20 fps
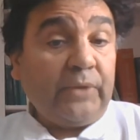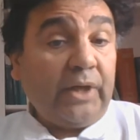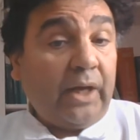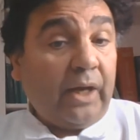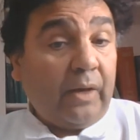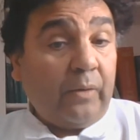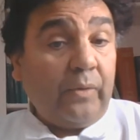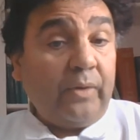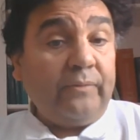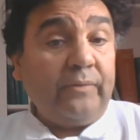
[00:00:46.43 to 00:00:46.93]

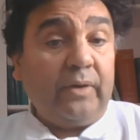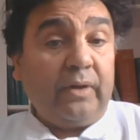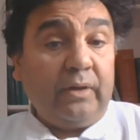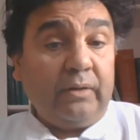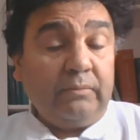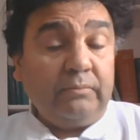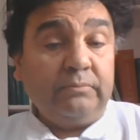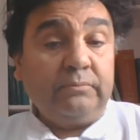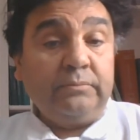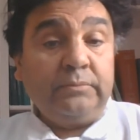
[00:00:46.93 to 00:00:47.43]
However,
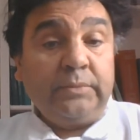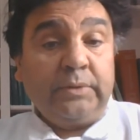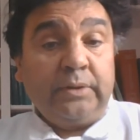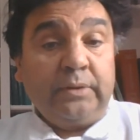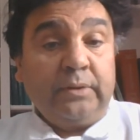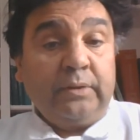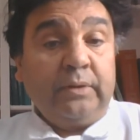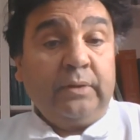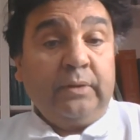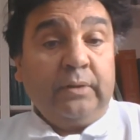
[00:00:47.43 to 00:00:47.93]

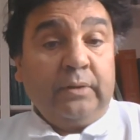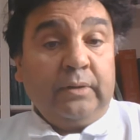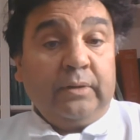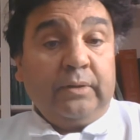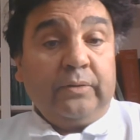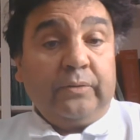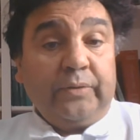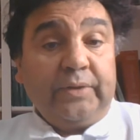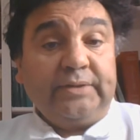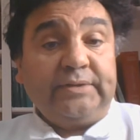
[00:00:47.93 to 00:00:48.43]

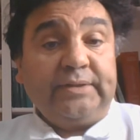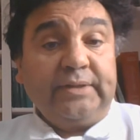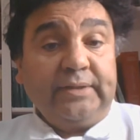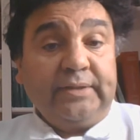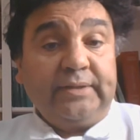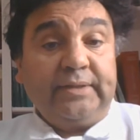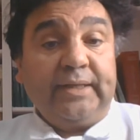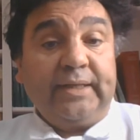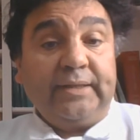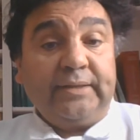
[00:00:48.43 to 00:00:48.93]

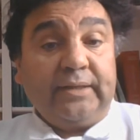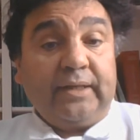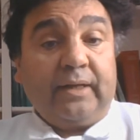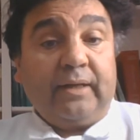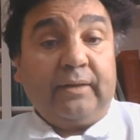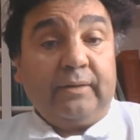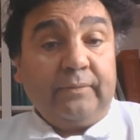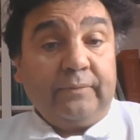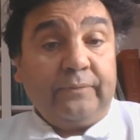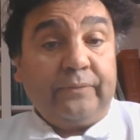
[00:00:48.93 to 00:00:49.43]
recent
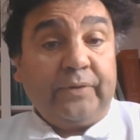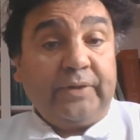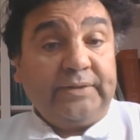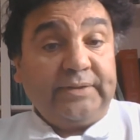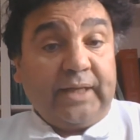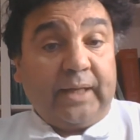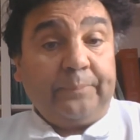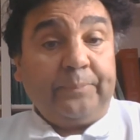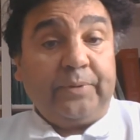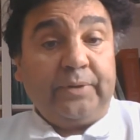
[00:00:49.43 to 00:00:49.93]
data, for
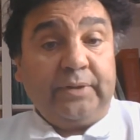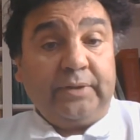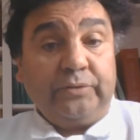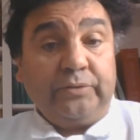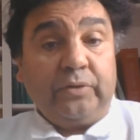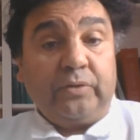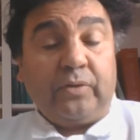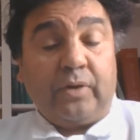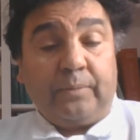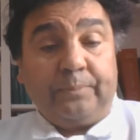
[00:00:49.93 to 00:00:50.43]
example in
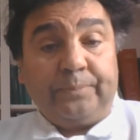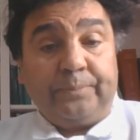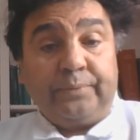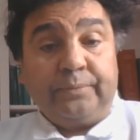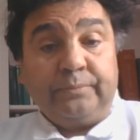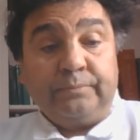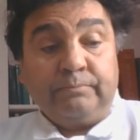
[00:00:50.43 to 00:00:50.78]
Europe,